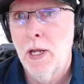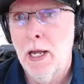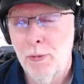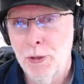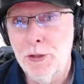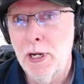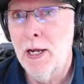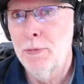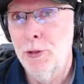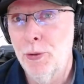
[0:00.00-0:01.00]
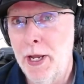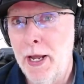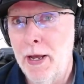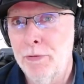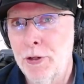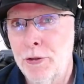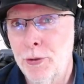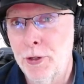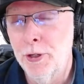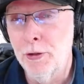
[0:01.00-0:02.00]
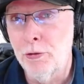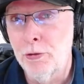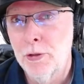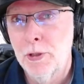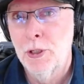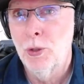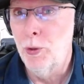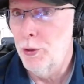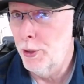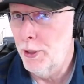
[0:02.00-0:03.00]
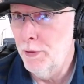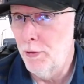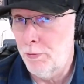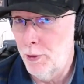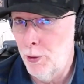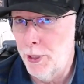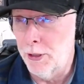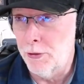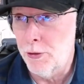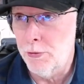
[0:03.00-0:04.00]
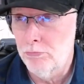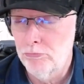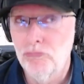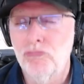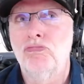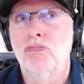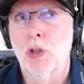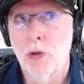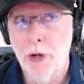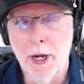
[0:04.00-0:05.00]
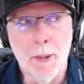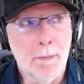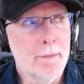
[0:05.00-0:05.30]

How much time do we have to do this? We were given 3 weeks. Okay,